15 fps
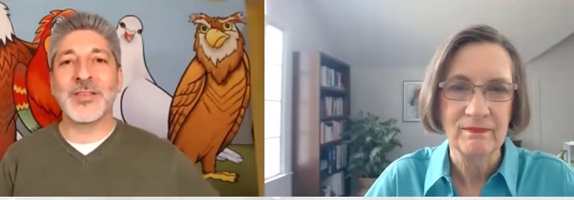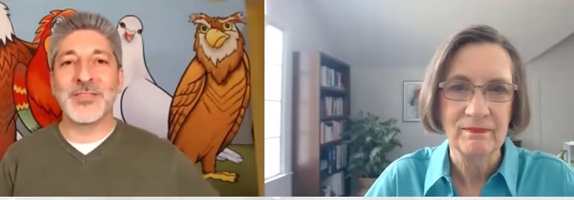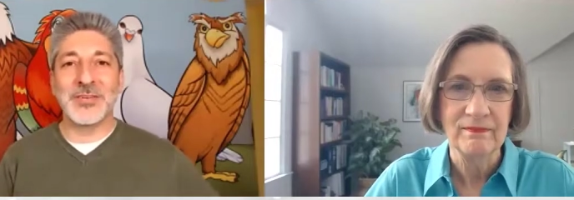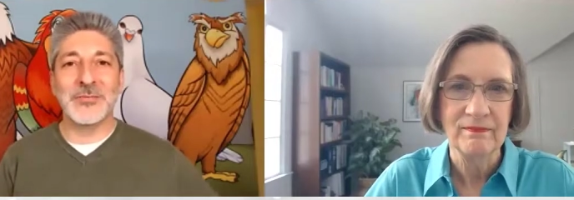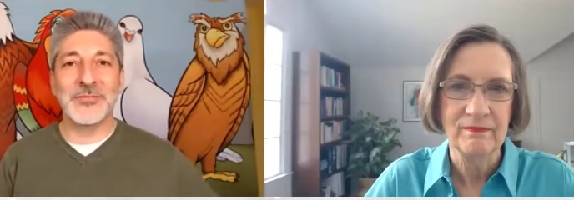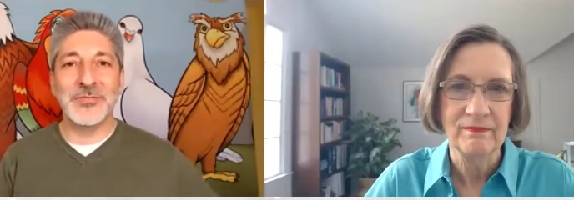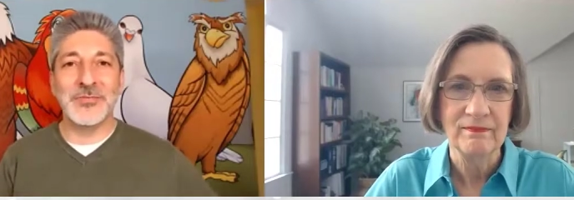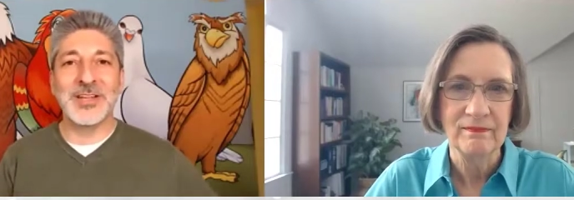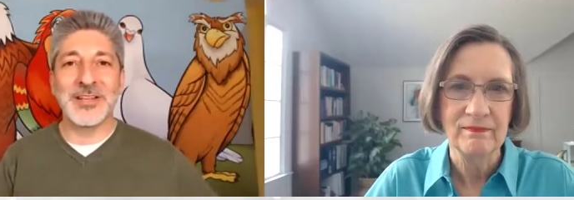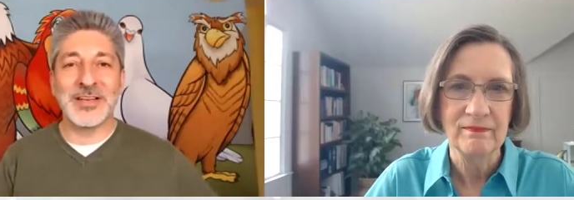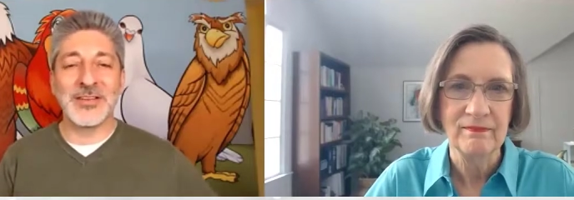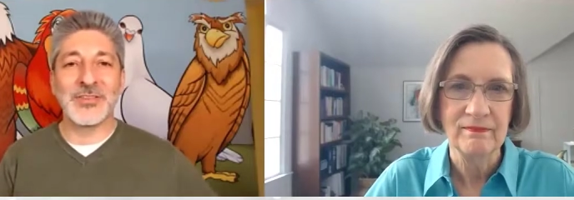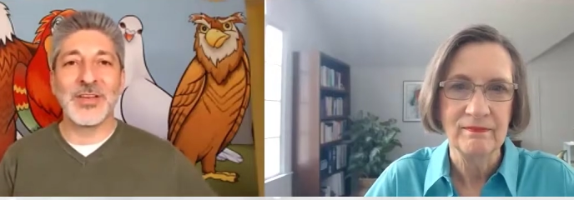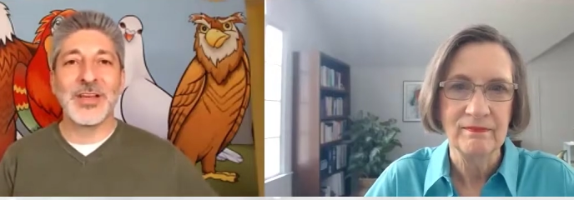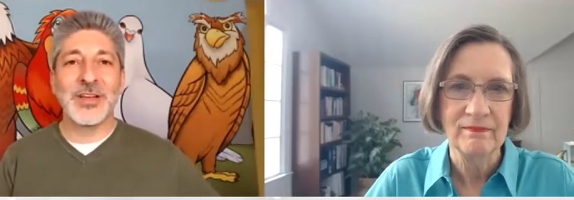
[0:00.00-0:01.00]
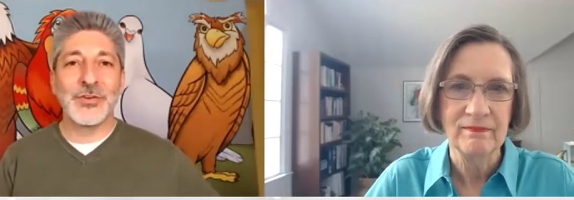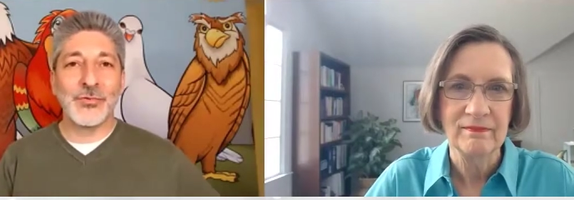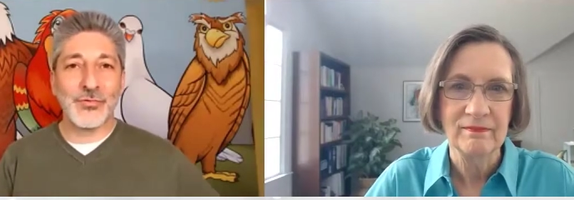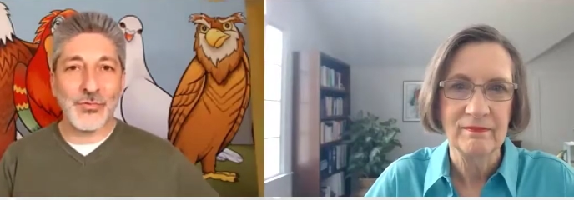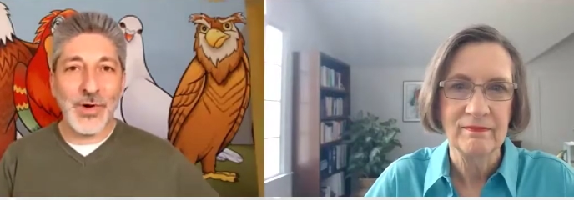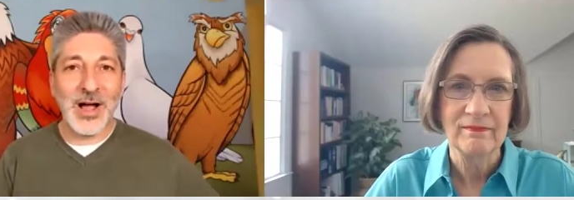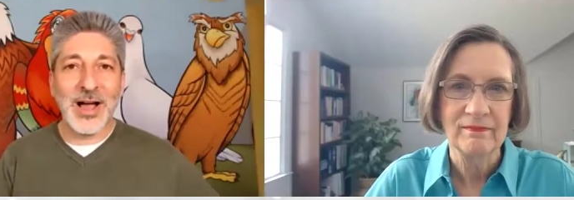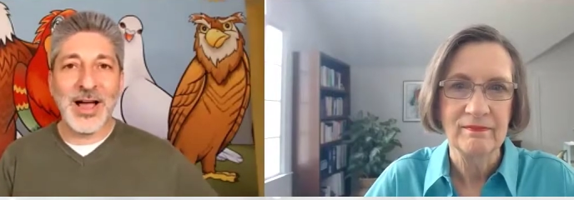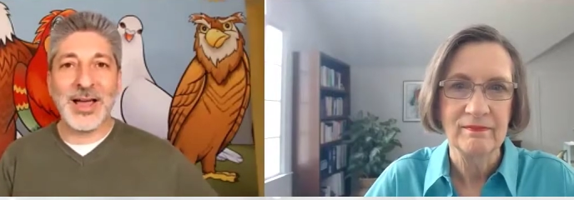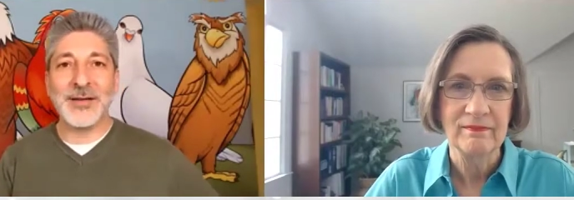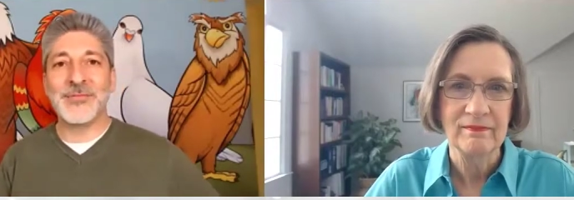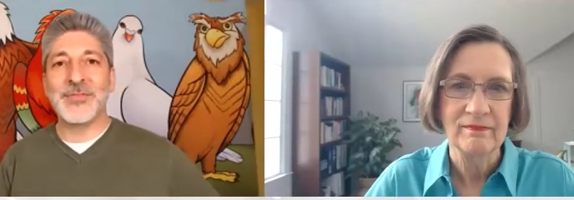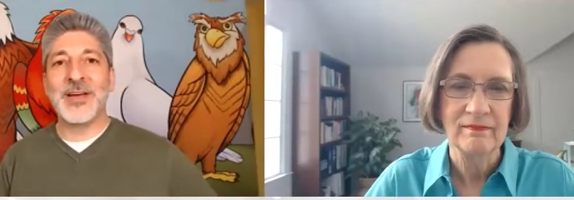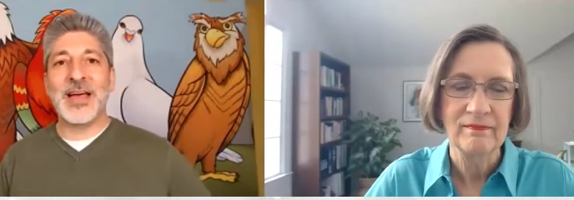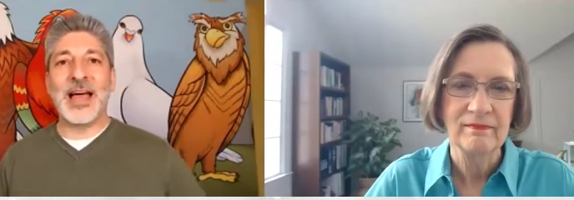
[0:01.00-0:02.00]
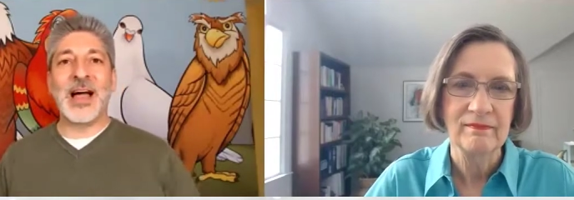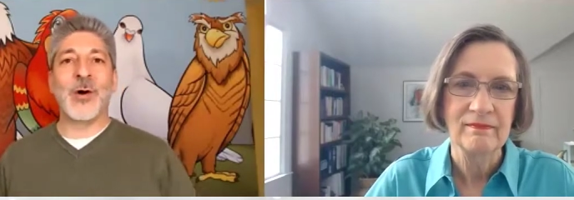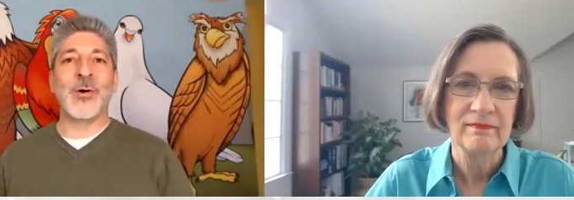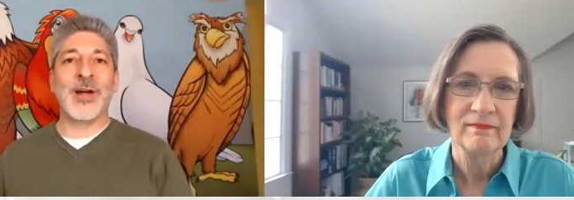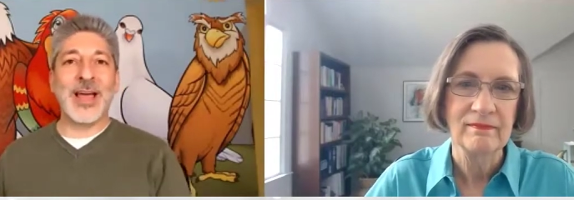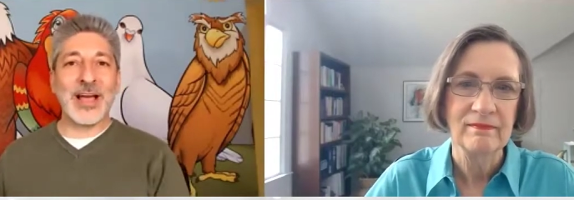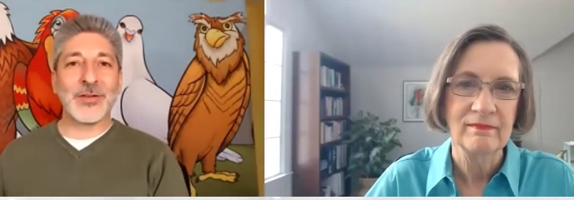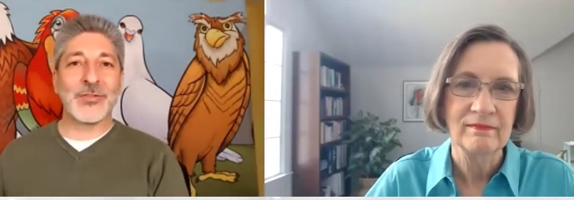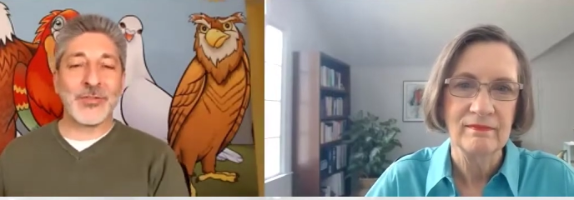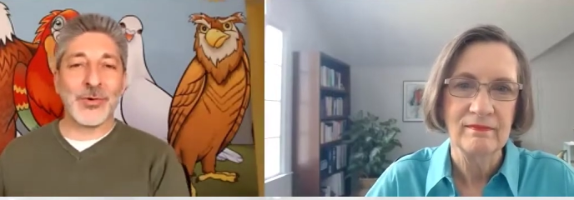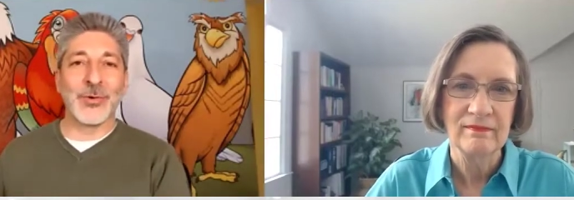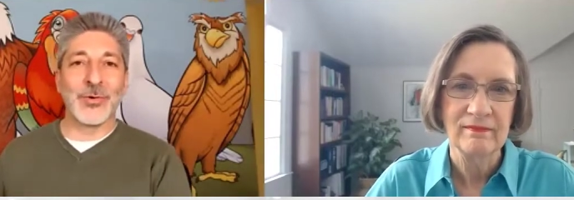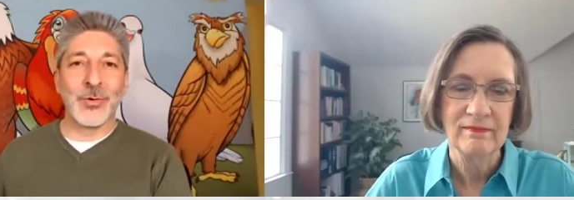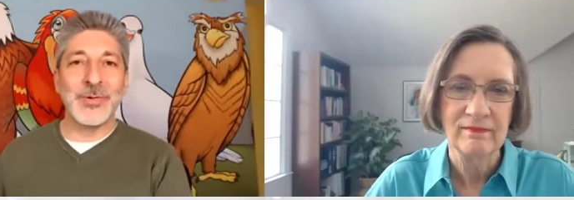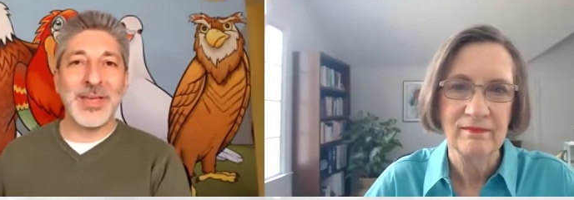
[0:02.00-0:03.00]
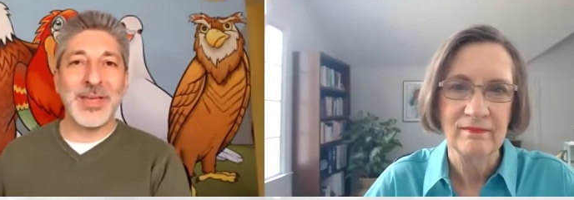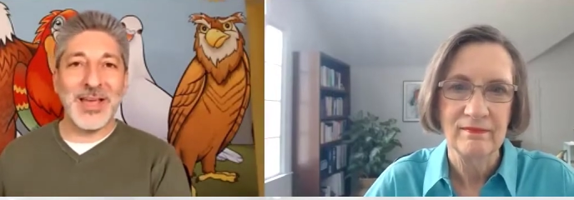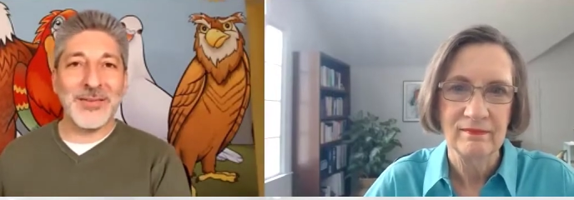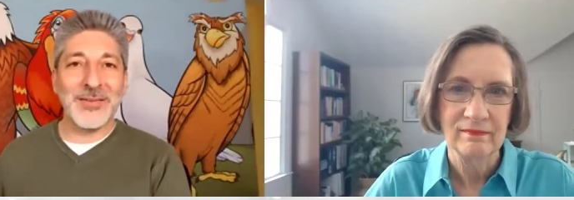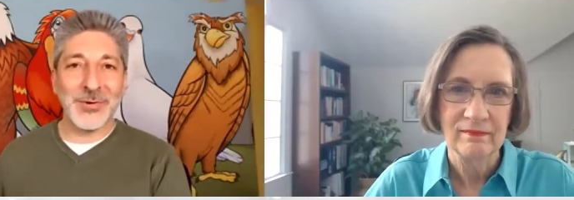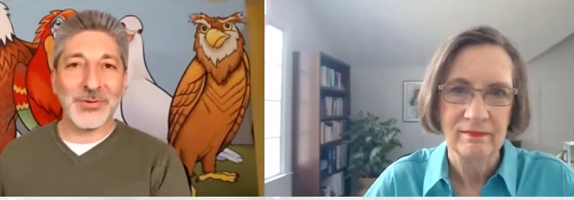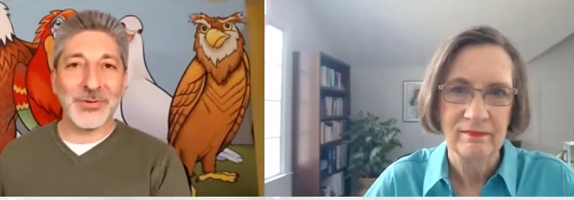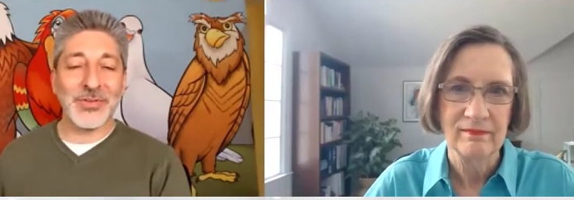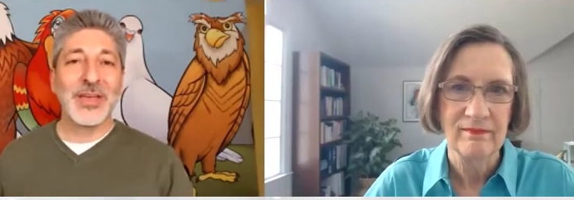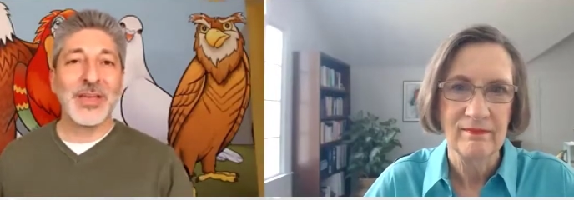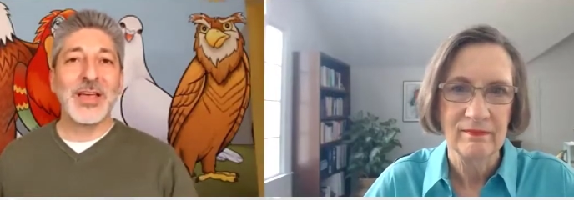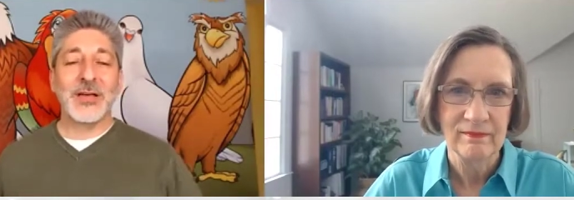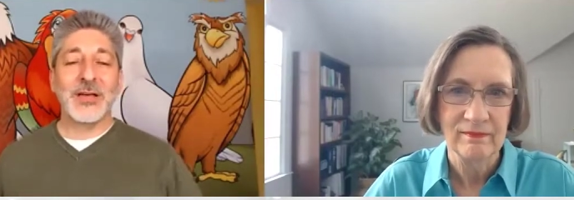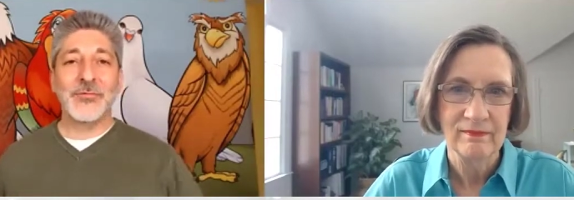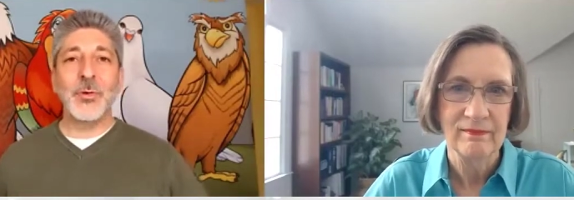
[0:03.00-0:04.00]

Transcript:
Speaker 1: and feelings drive our external behaviors. If you